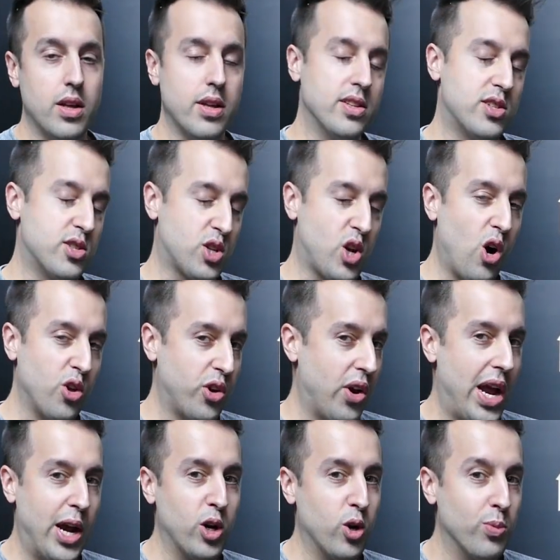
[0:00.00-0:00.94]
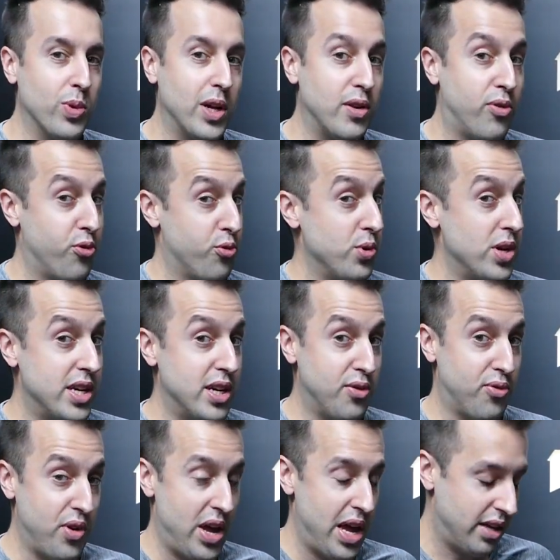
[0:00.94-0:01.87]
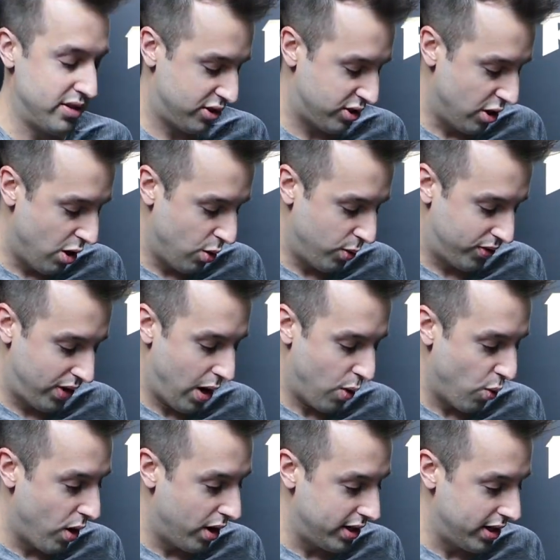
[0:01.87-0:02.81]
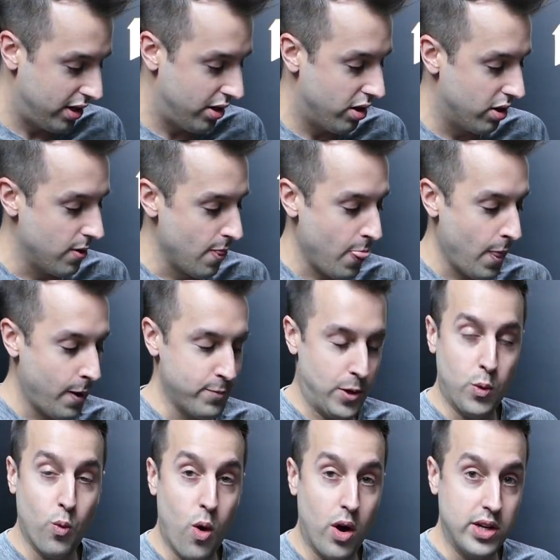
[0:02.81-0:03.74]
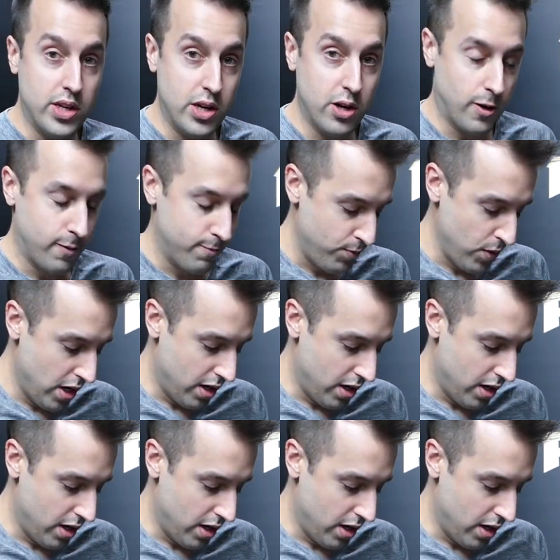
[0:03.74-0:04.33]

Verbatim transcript: This is called our Aeroblade 3D fan. So we've got one here and one here.